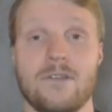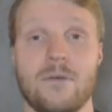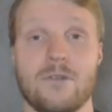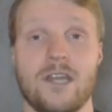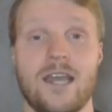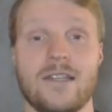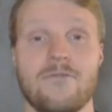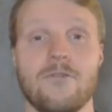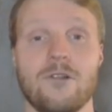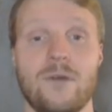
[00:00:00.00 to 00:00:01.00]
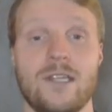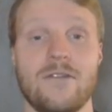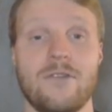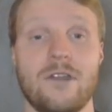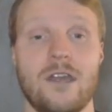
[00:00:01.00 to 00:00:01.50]
option against Fulham and
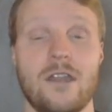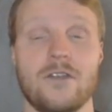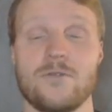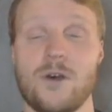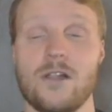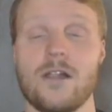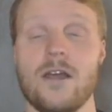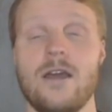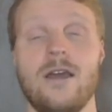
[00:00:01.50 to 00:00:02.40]
Sheffield United as well.